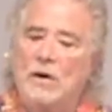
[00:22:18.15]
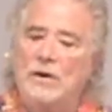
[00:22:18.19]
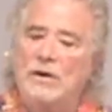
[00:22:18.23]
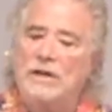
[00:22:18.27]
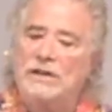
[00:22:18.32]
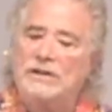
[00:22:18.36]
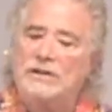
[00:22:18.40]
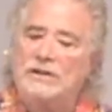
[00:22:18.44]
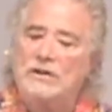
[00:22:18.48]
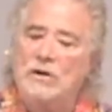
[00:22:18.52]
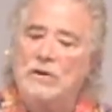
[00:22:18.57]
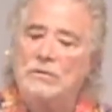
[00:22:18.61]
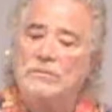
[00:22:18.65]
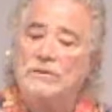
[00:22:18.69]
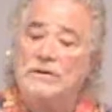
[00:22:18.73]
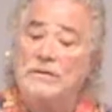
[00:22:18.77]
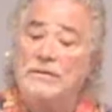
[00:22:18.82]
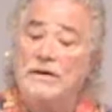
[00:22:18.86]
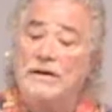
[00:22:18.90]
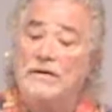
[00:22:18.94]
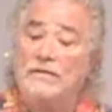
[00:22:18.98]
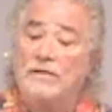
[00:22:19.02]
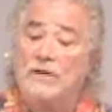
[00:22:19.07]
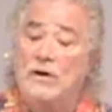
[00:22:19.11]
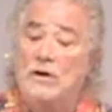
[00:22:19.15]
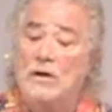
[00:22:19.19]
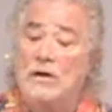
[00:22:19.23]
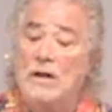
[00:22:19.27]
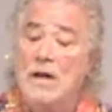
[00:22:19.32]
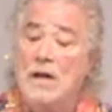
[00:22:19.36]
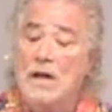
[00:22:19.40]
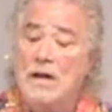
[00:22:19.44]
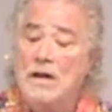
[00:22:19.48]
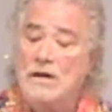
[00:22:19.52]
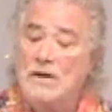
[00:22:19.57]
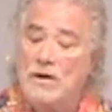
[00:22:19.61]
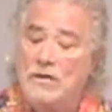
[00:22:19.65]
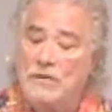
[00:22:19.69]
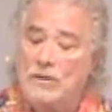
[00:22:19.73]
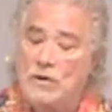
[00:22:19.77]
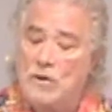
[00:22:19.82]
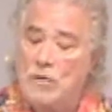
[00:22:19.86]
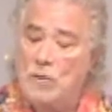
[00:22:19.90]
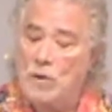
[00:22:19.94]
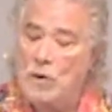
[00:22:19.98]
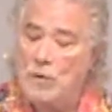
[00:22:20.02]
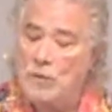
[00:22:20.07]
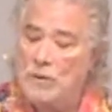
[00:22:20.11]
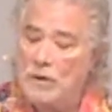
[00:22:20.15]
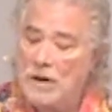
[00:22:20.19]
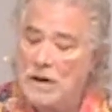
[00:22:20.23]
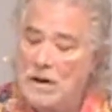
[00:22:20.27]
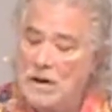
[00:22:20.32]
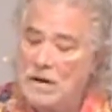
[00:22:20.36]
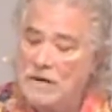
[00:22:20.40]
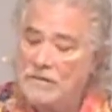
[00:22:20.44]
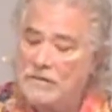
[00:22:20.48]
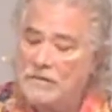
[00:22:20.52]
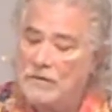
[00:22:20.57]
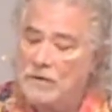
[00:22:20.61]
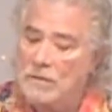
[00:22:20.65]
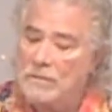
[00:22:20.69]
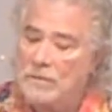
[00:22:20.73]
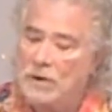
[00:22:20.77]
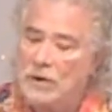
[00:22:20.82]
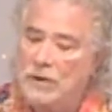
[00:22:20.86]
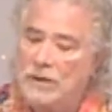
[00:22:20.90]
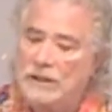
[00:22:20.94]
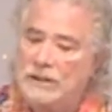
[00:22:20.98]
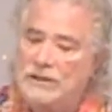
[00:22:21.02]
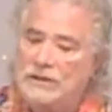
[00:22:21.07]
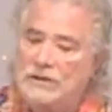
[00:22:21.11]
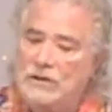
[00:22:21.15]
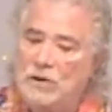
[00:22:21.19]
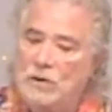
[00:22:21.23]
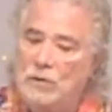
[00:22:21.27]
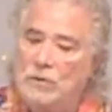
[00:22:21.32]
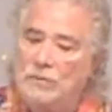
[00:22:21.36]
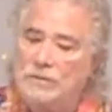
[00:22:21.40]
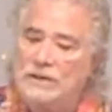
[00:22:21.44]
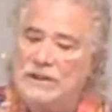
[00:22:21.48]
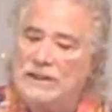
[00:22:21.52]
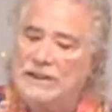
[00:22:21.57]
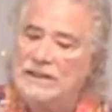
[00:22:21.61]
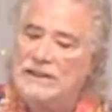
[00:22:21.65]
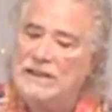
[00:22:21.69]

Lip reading: Ernest Holmes, let me give you another quote from Ernest Holmes.